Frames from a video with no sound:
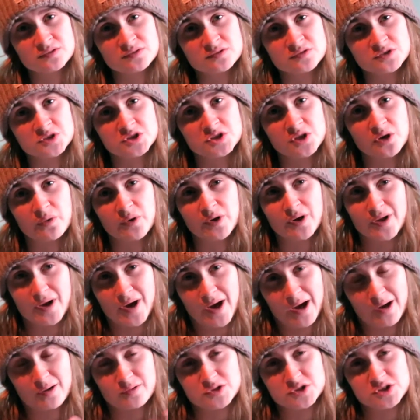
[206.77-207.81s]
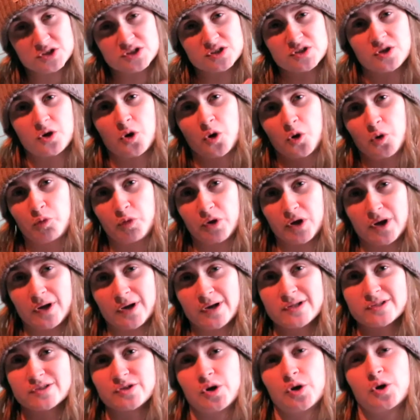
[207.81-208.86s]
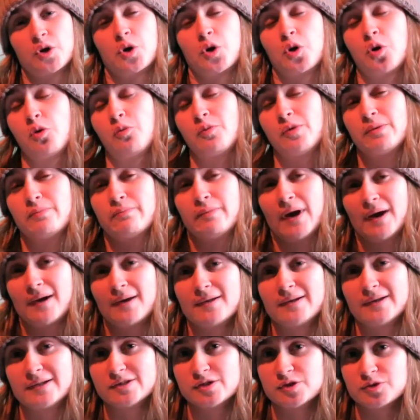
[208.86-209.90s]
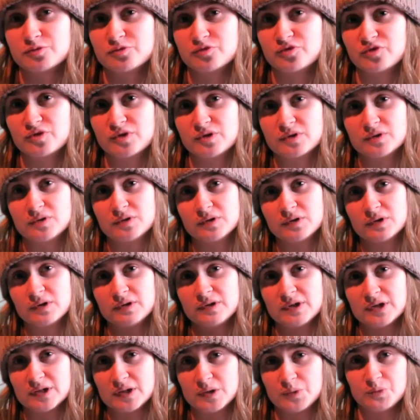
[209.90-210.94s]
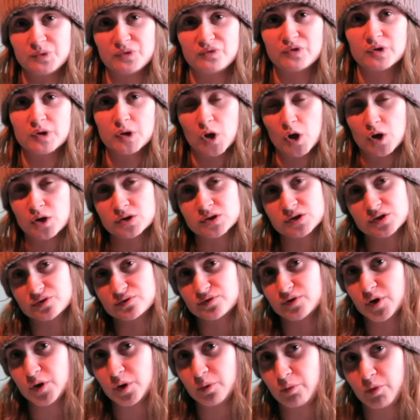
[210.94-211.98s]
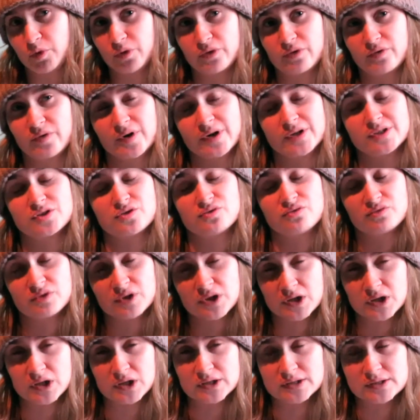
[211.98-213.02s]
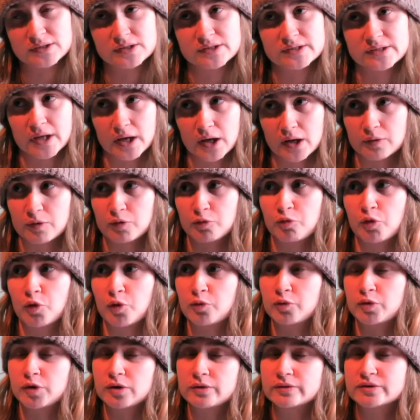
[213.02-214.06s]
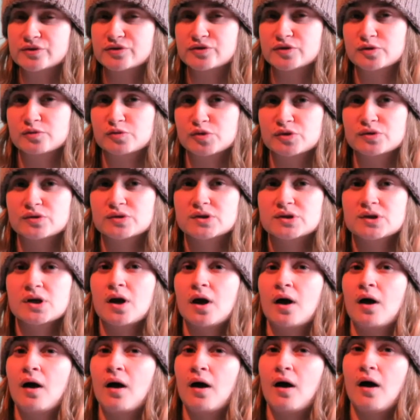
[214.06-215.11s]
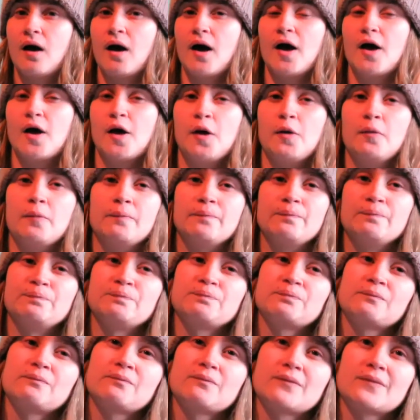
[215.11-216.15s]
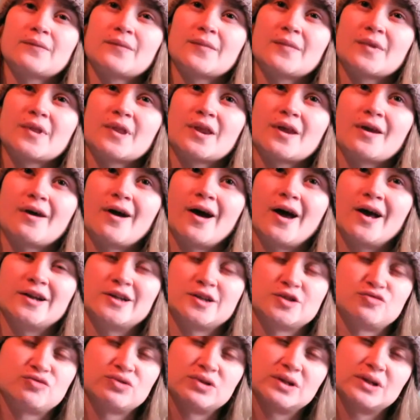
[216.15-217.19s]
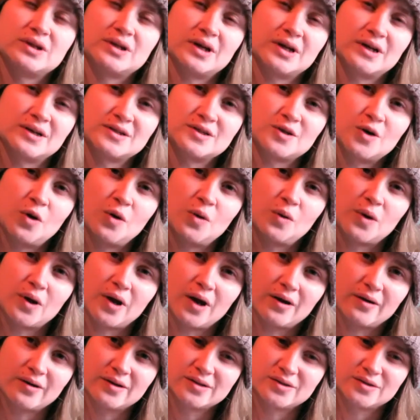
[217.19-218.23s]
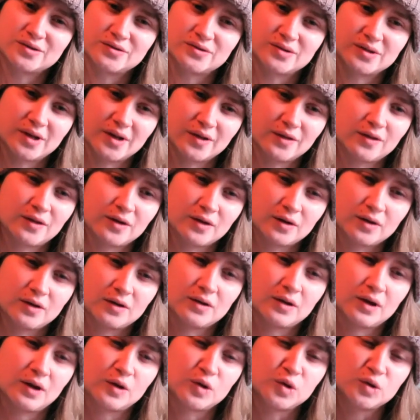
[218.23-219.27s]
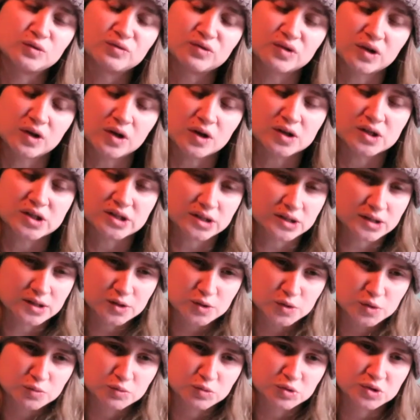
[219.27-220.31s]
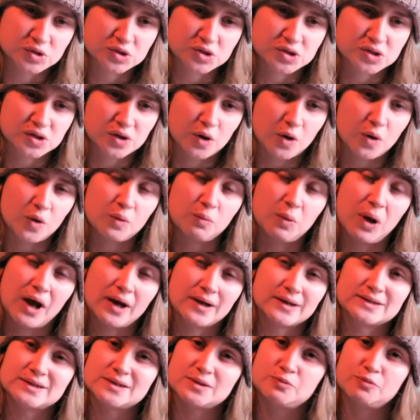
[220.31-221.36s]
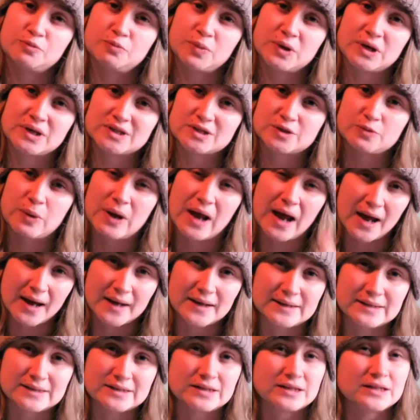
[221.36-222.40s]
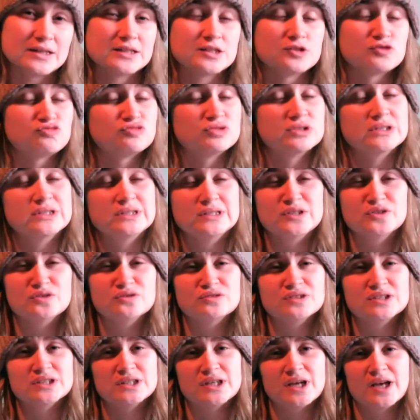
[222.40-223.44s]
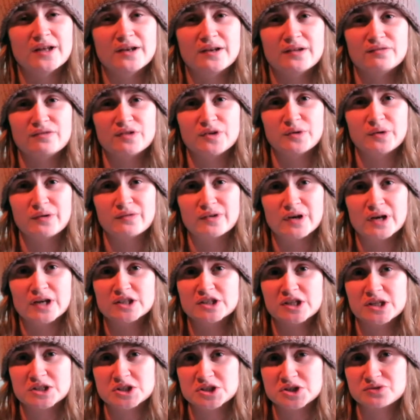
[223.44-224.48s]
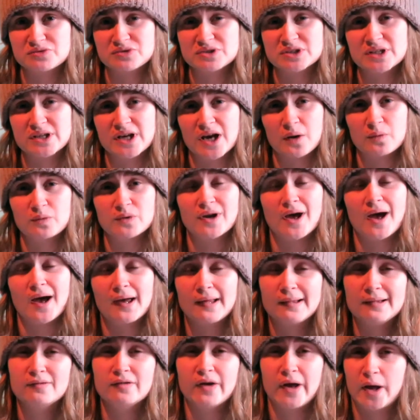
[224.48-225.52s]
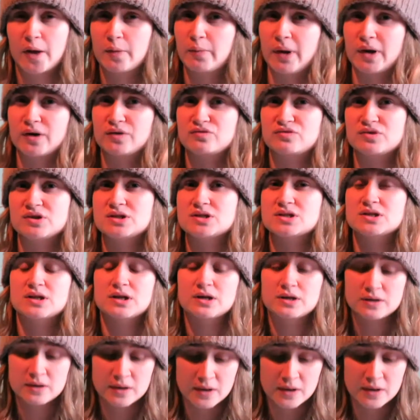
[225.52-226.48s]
showing her how she's coping, and it's her coping mechanism for dealing with the loss of her mother. And it's a really sad but beautiful book, and it's really nice. The whole character in it, I loved Lottie so much. The whole idea based behind it, it's really lovely, and if you ever get a chance to read it, I would highly recommend reading it.